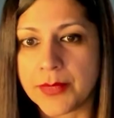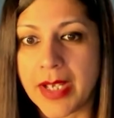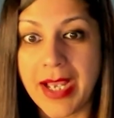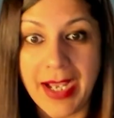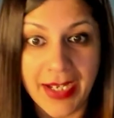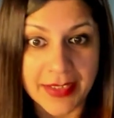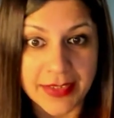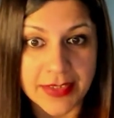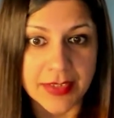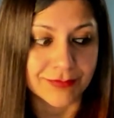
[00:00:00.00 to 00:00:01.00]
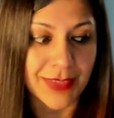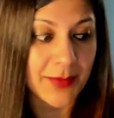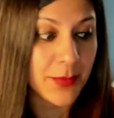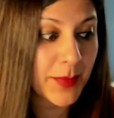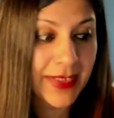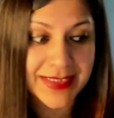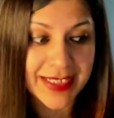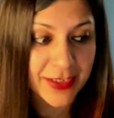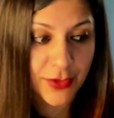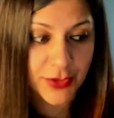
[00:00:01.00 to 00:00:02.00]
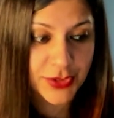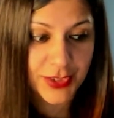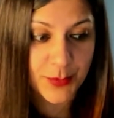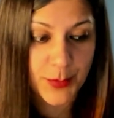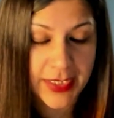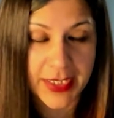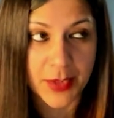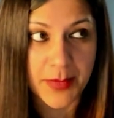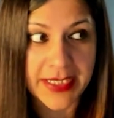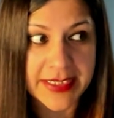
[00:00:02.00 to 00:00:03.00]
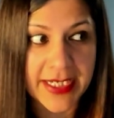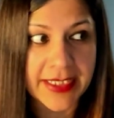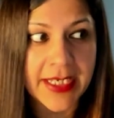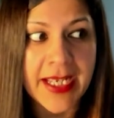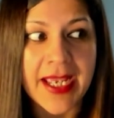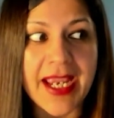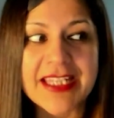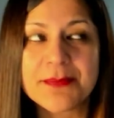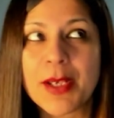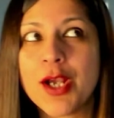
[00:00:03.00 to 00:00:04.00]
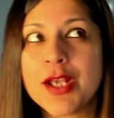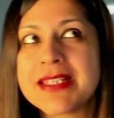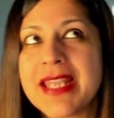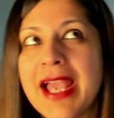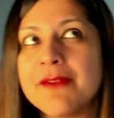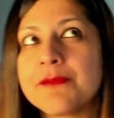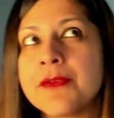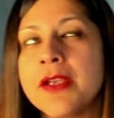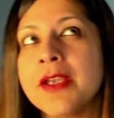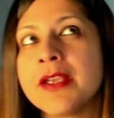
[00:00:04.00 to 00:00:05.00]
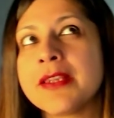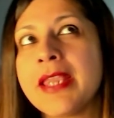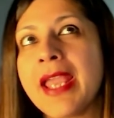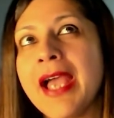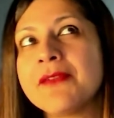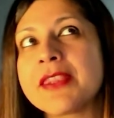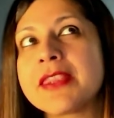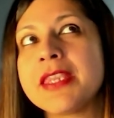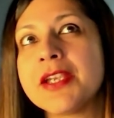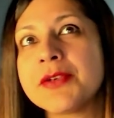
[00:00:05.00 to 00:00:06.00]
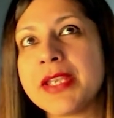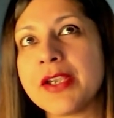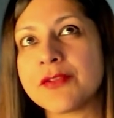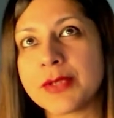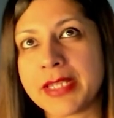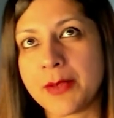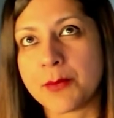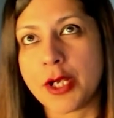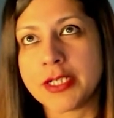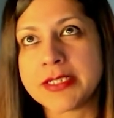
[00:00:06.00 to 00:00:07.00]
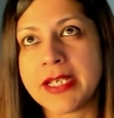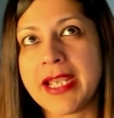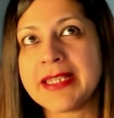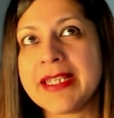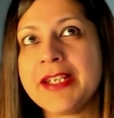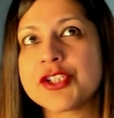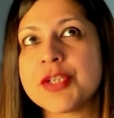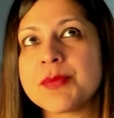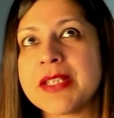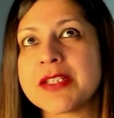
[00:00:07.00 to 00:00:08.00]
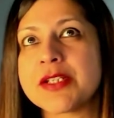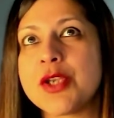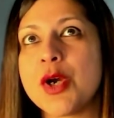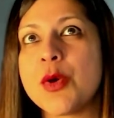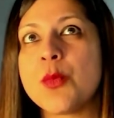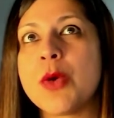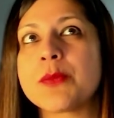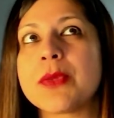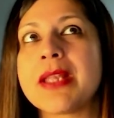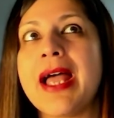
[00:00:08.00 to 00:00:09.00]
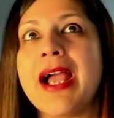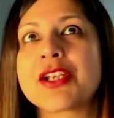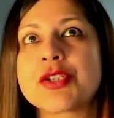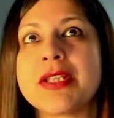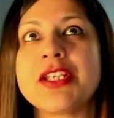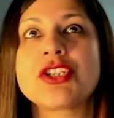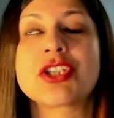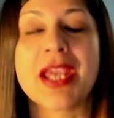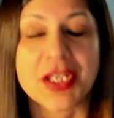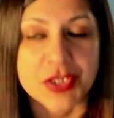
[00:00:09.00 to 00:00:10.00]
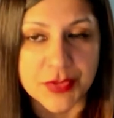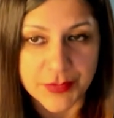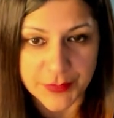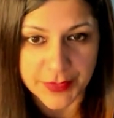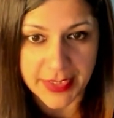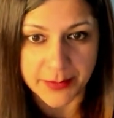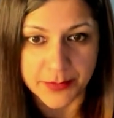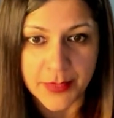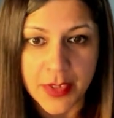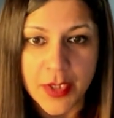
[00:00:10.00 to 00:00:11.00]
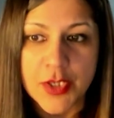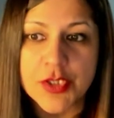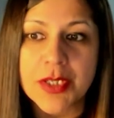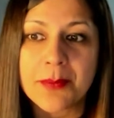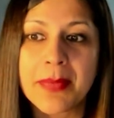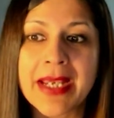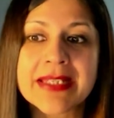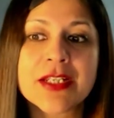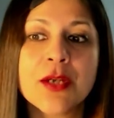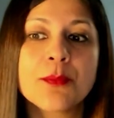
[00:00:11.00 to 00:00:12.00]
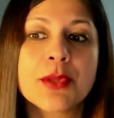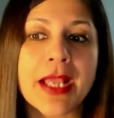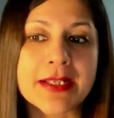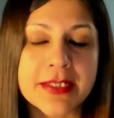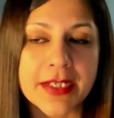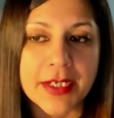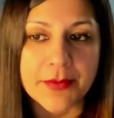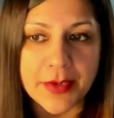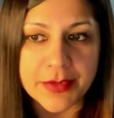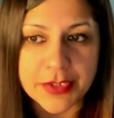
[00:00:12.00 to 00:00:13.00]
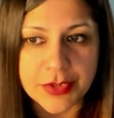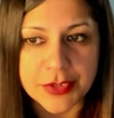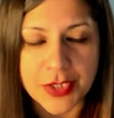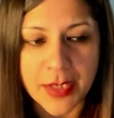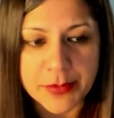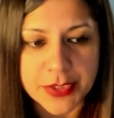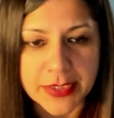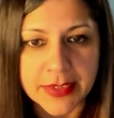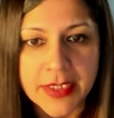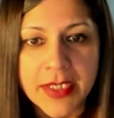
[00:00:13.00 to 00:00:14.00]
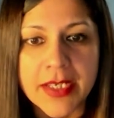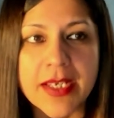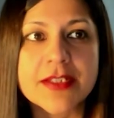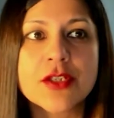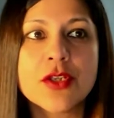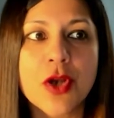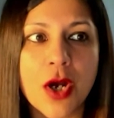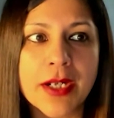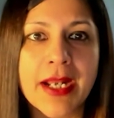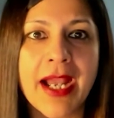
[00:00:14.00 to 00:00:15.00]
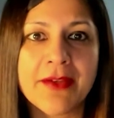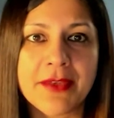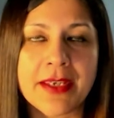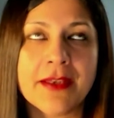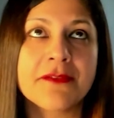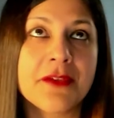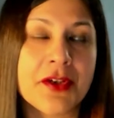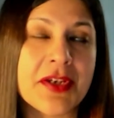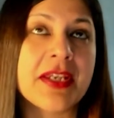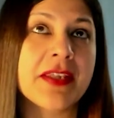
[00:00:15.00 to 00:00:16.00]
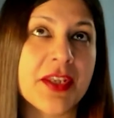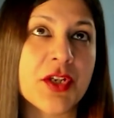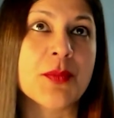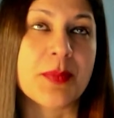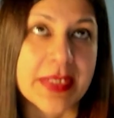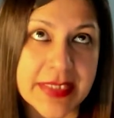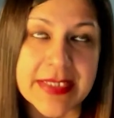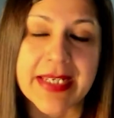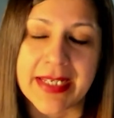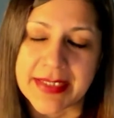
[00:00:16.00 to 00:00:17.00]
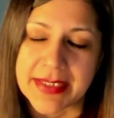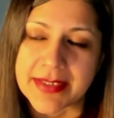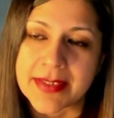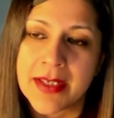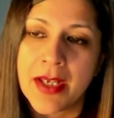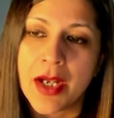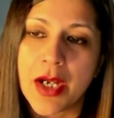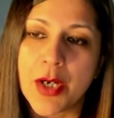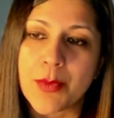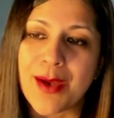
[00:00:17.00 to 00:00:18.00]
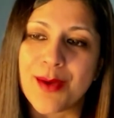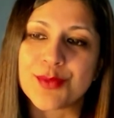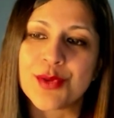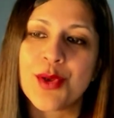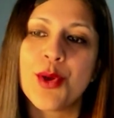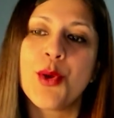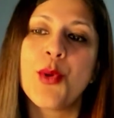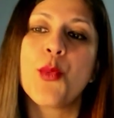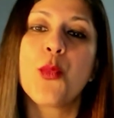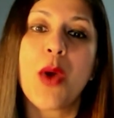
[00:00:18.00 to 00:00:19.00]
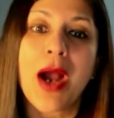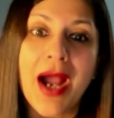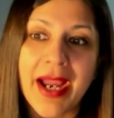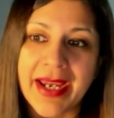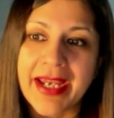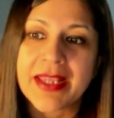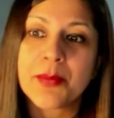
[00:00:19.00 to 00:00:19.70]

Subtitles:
at implement technology within their mindset, it's because they have a theory of what they want and leadership doesn't know what will actually change for them. So the biggest complexity around digital adoption is not having very clear business cases around why, in the